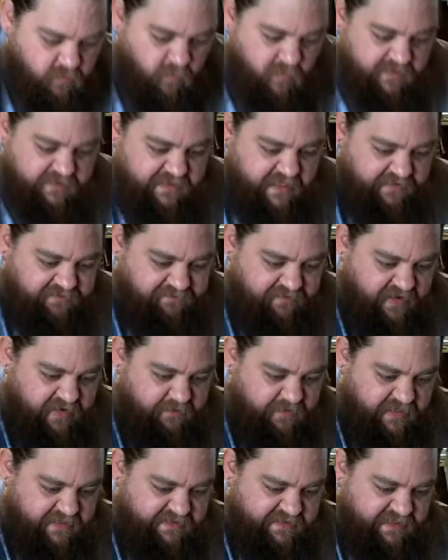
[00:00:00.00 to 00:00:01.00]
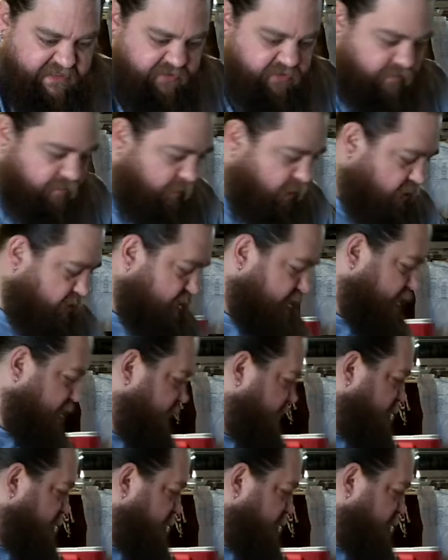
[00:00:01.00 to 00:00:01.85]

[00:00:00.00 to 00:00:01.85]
Once I find my center mark,